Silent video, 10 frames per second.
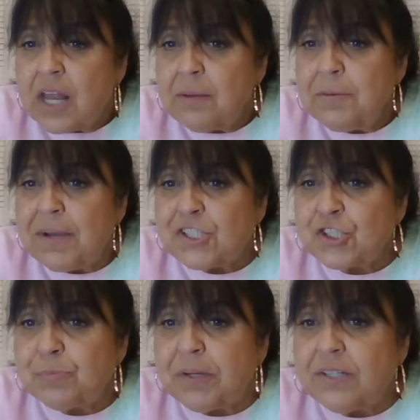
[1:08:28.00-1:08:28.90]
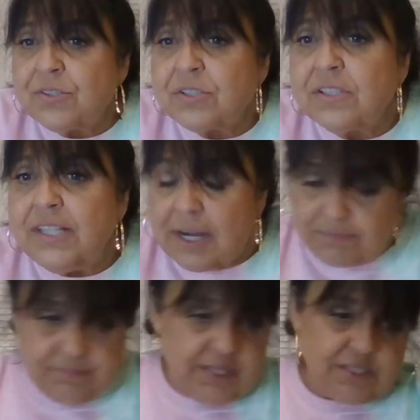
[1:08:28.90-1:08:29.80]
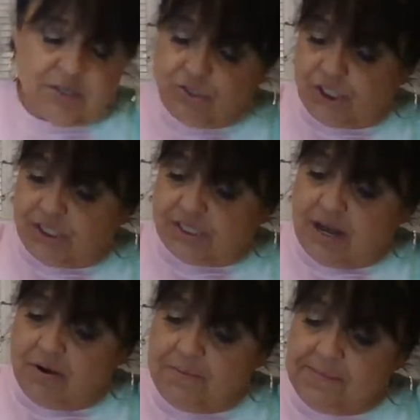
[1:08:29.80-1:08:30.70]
Let me make sure Peterson. Yep, that's who she saw.